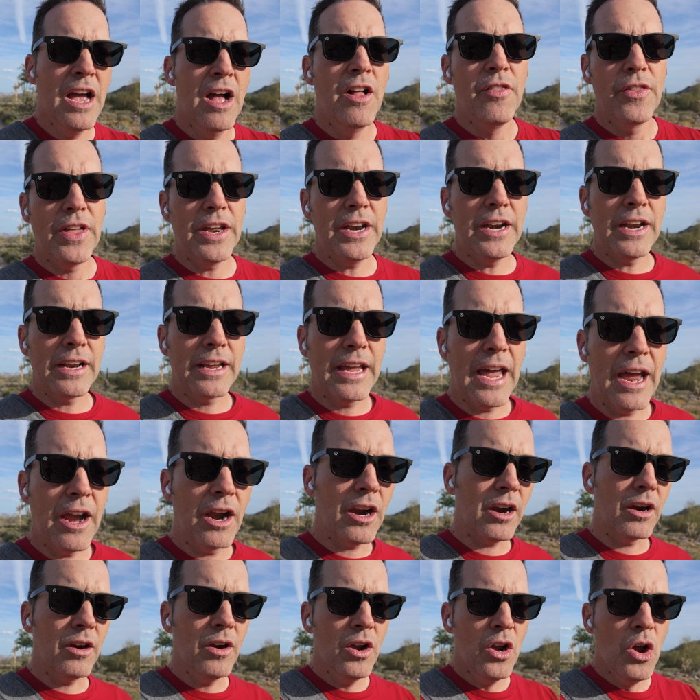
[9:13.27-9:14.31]
they didn't
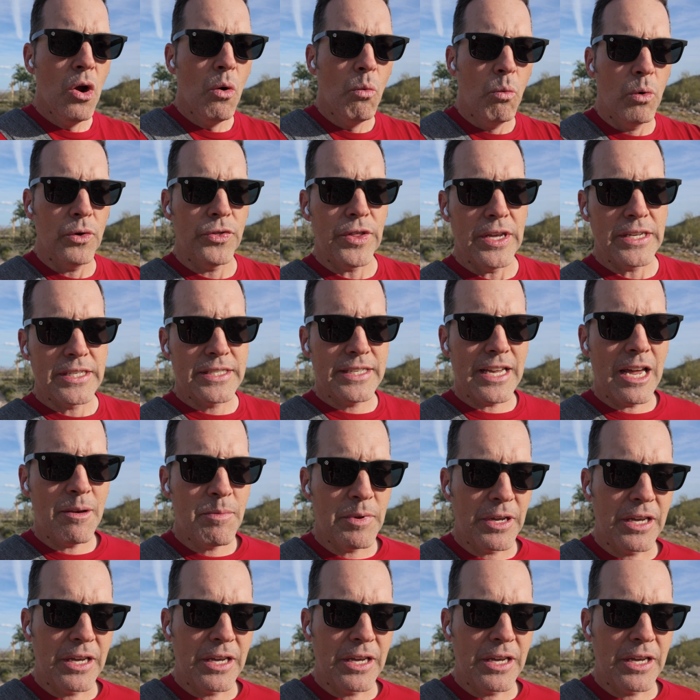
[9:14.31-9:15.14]
care what they said,